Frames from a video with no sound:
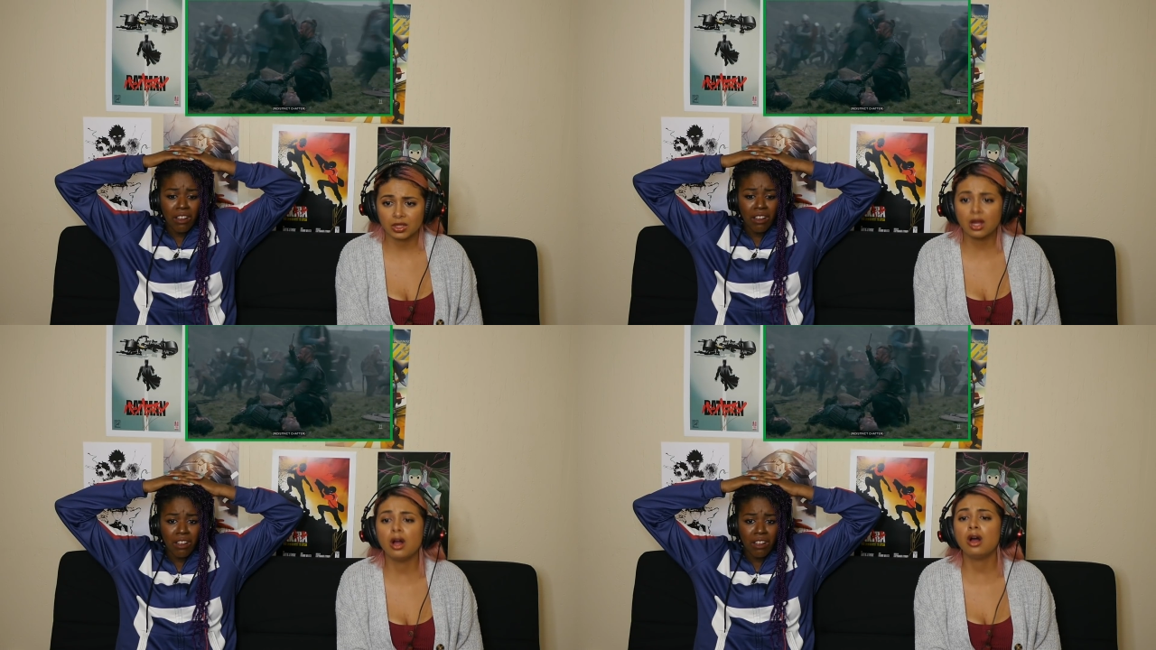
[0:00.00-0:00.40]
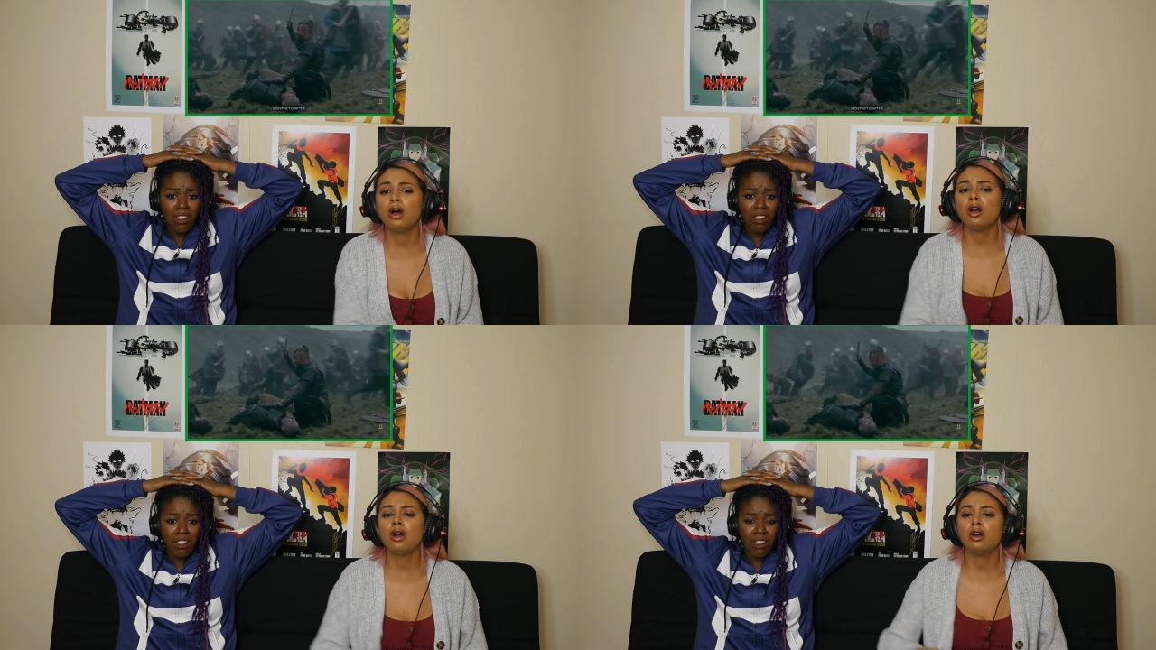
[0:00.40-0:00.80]

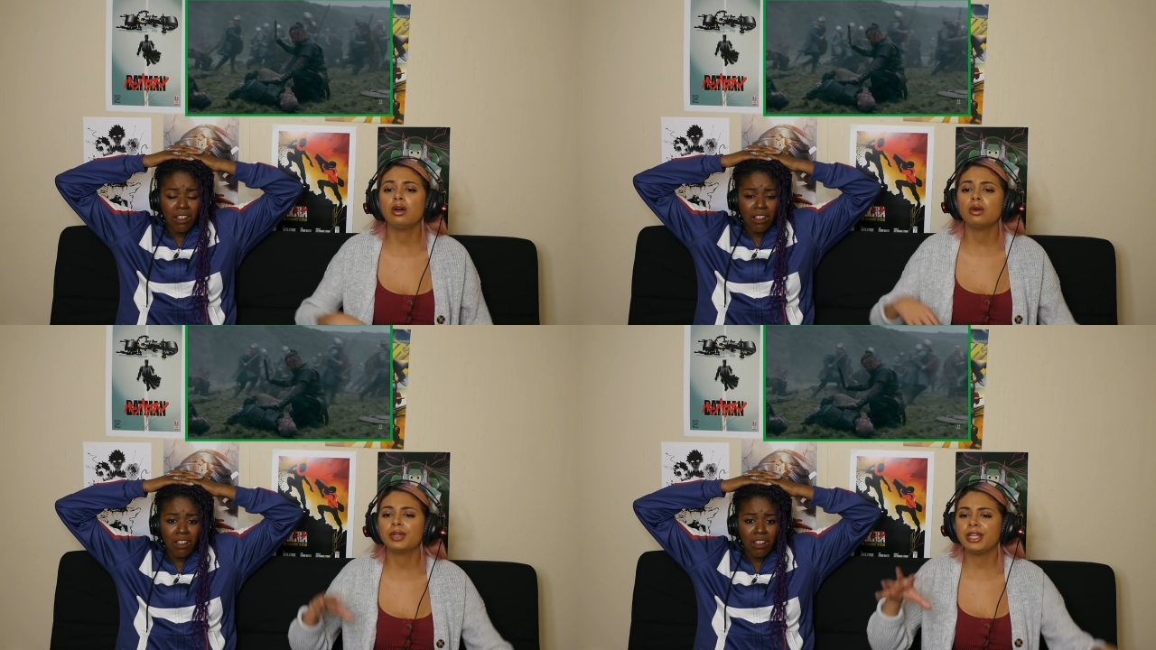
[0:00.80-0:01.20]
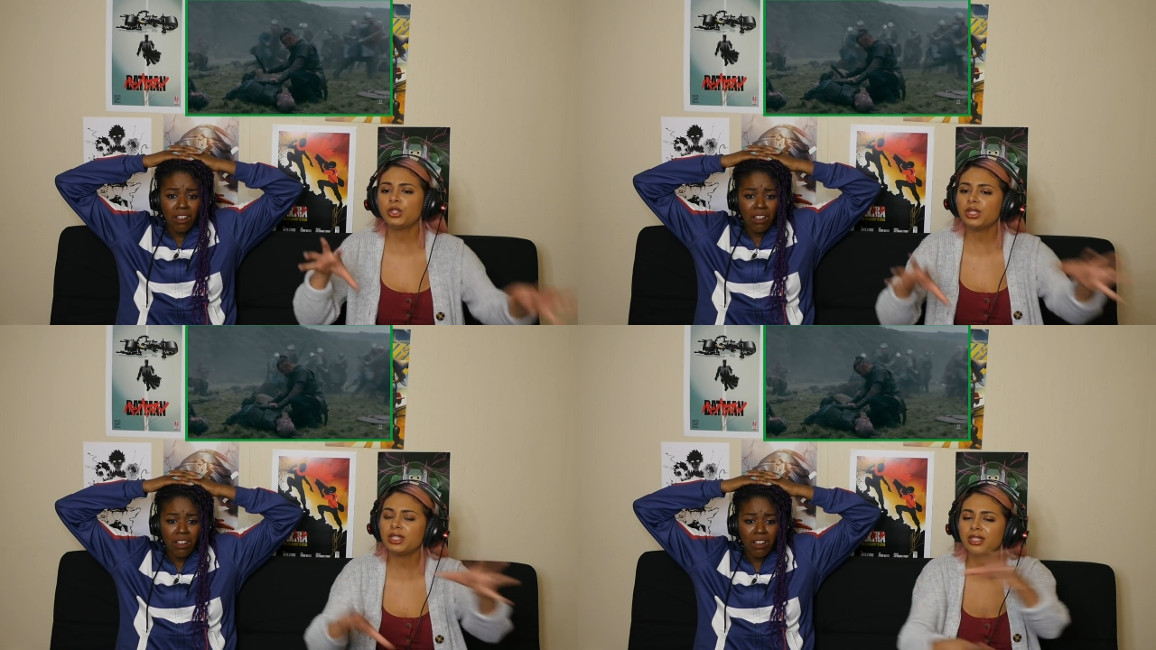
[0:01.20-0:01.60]
Speaker 1: Oh,
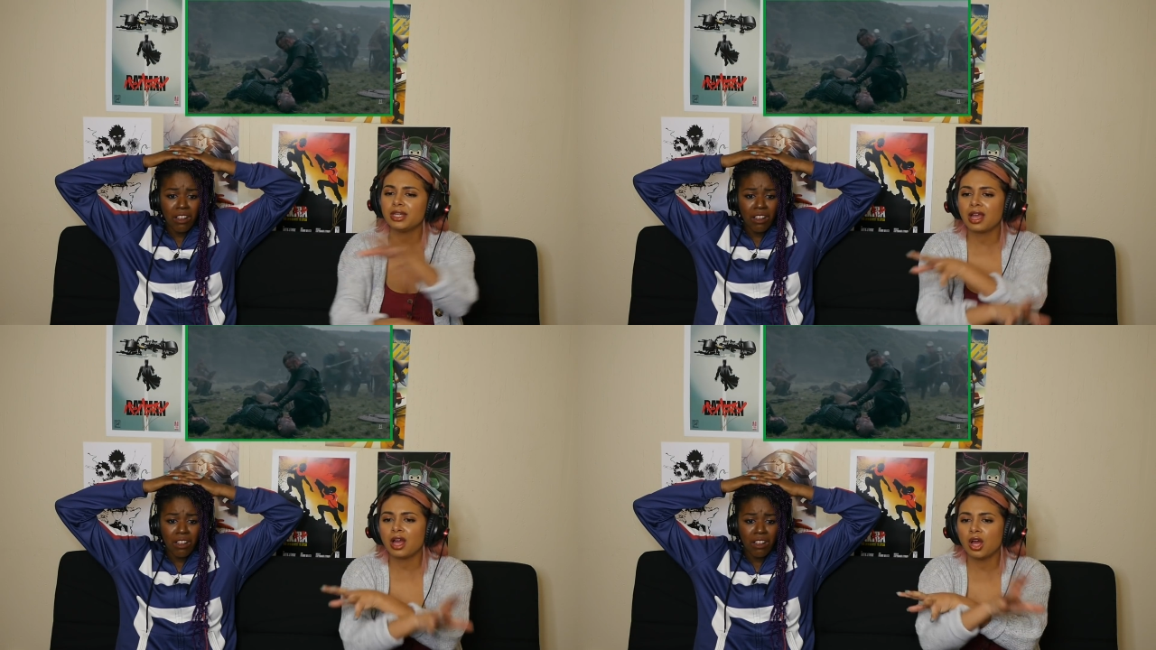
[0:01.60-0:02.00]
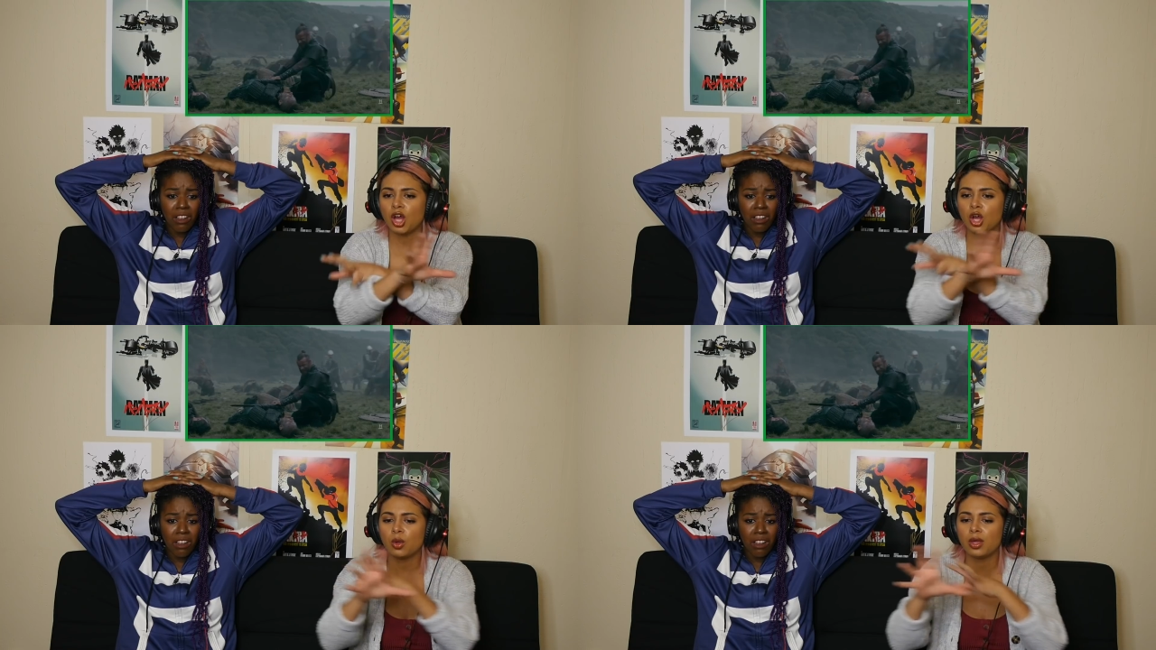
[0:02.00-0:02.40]
interesting
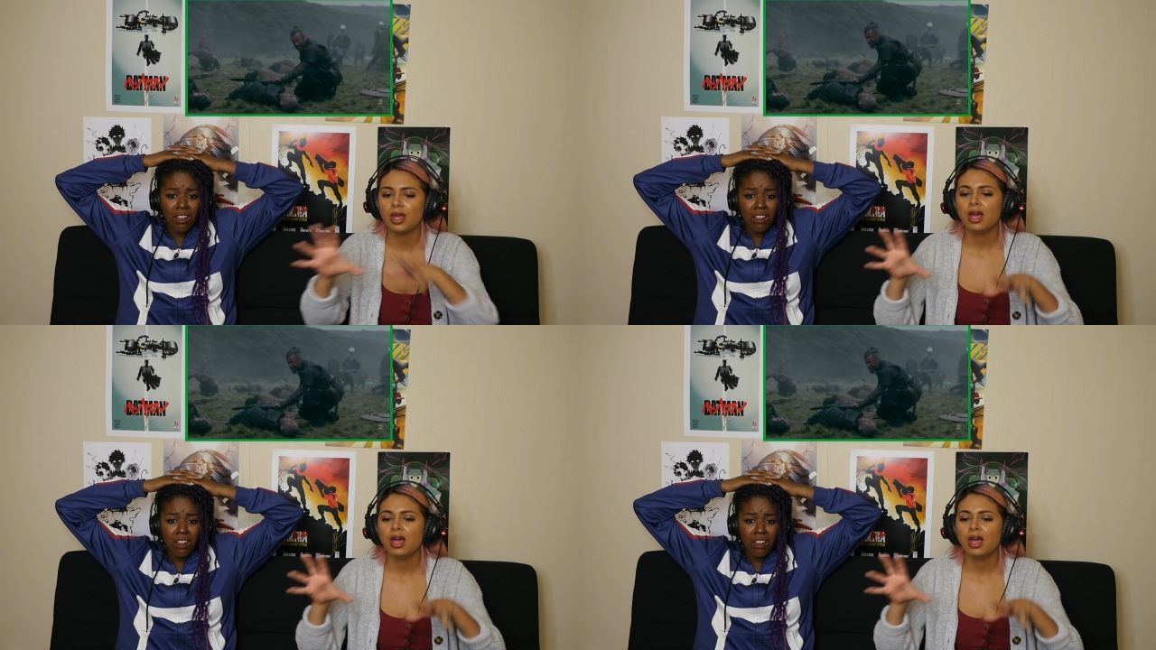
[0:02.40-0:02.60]
how.